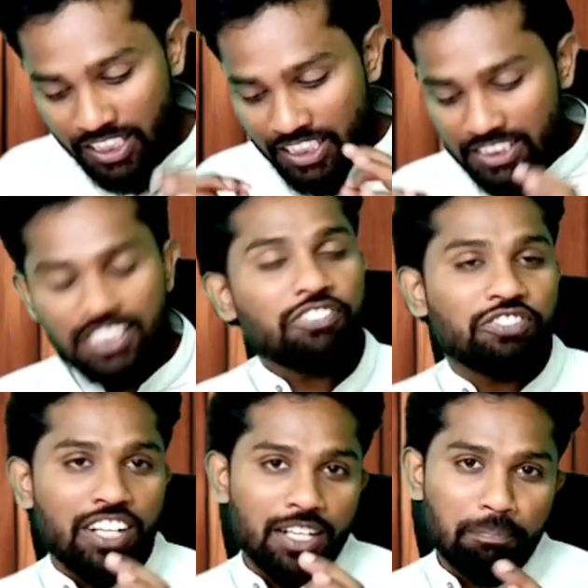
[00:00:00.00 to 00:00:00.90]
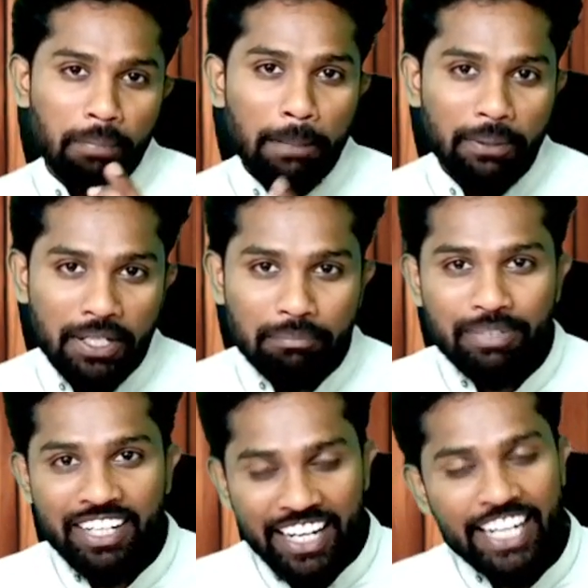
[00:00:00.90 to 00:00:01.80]
CFR paper
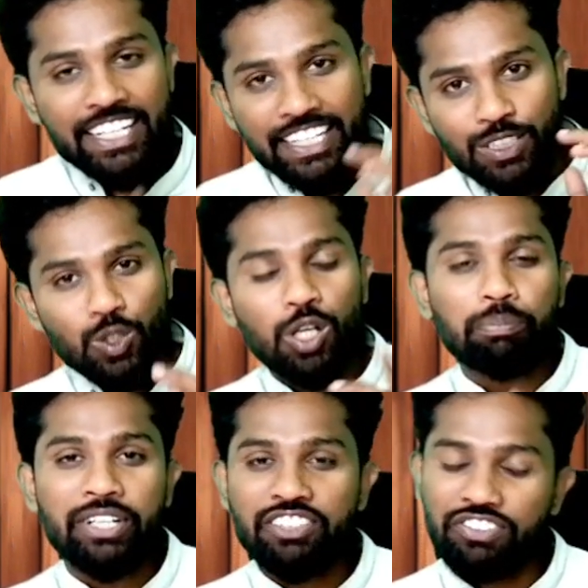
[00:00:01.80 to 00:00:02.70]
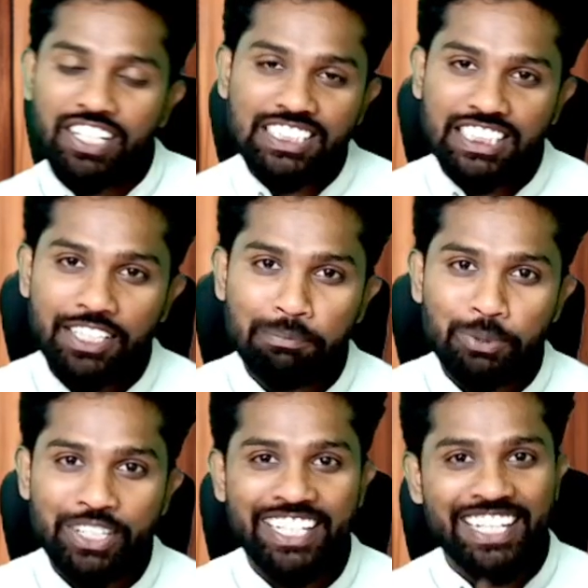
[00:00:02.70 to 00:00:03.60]
number 18, corporate financial
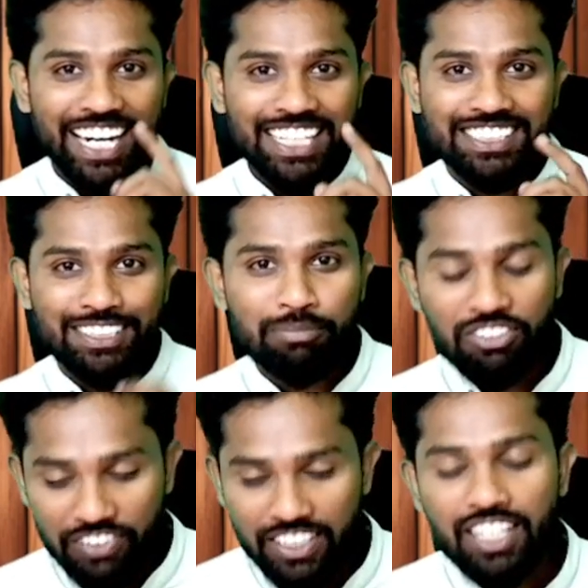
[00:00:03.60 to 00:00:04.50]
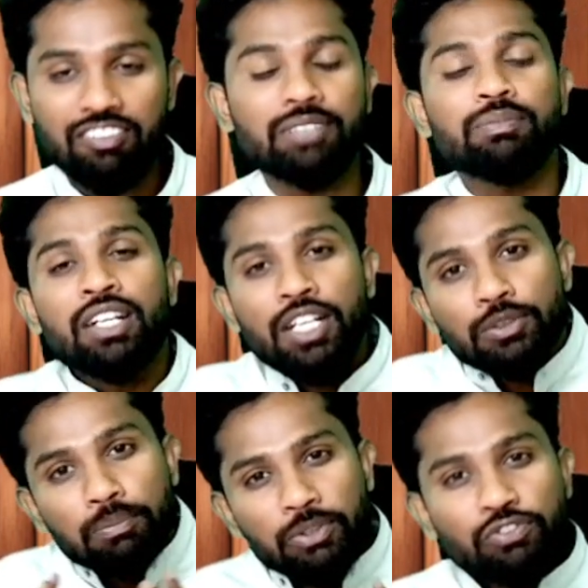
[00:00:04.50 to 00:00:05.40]
reporting at CMA final level. So
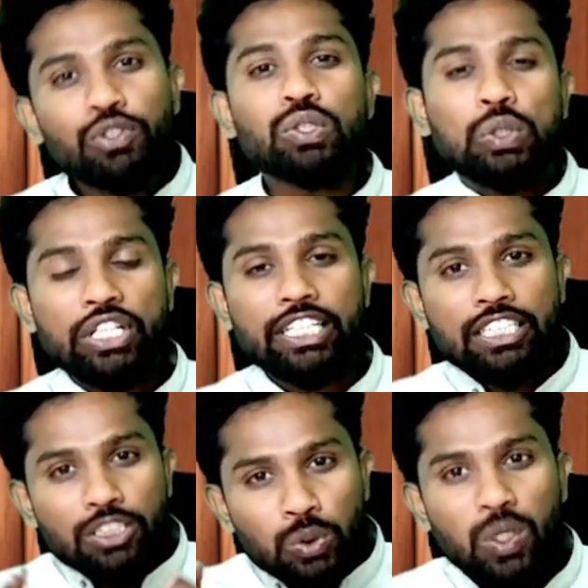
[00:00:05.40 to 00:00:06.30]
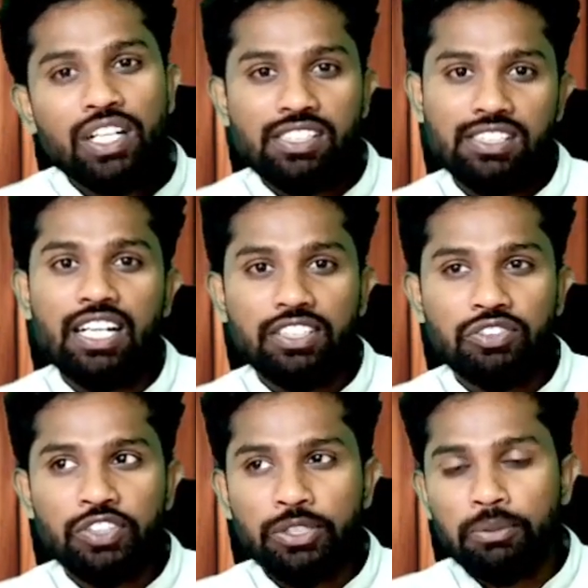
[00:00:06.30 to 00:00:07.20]
before going to understand this
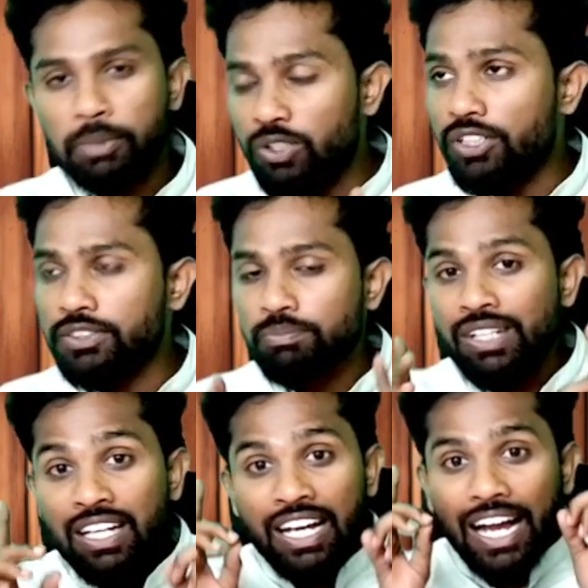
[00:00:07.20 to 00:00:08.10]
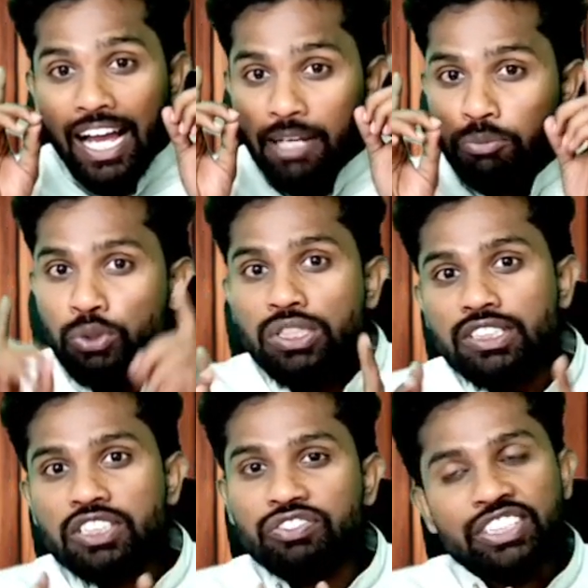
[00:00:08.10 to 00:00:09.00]
video, because I am doing
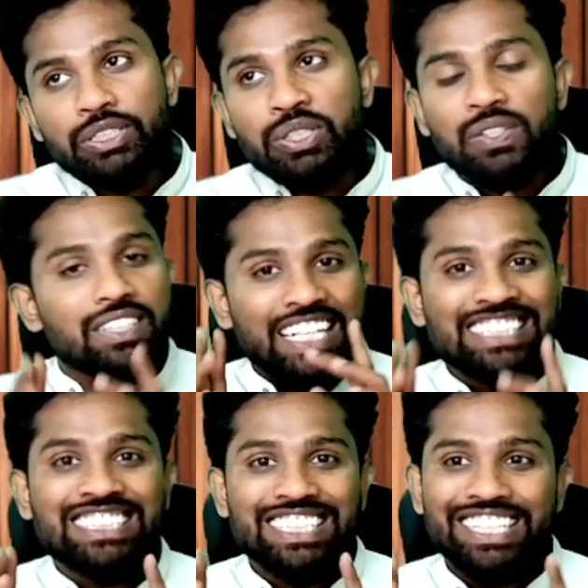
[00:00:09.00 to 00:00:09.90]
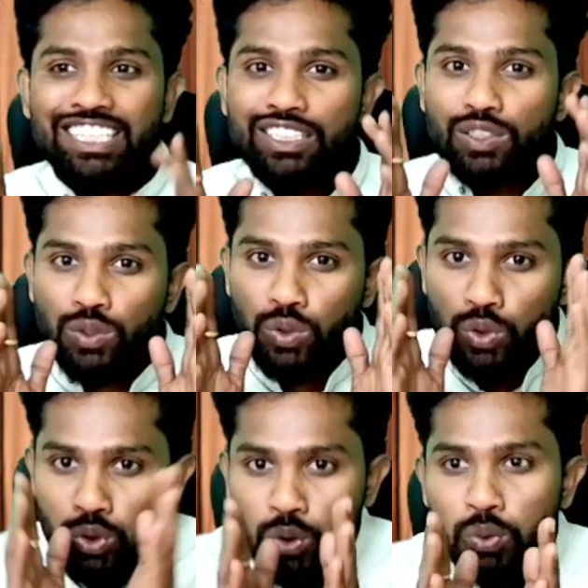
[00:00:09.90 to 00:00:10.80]
this video considering
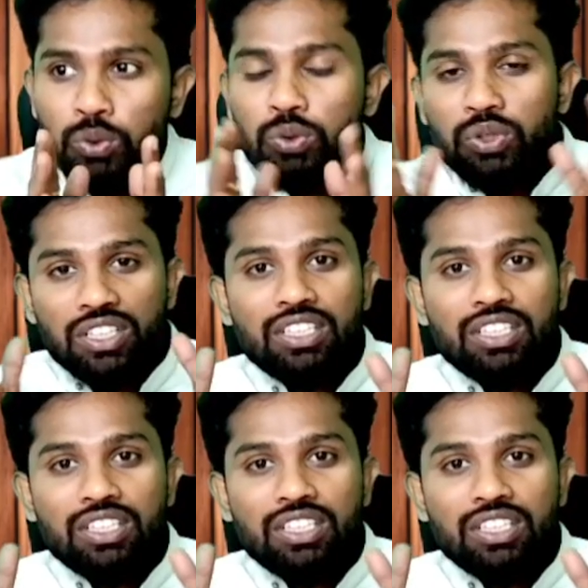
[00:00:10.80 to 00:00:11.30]
two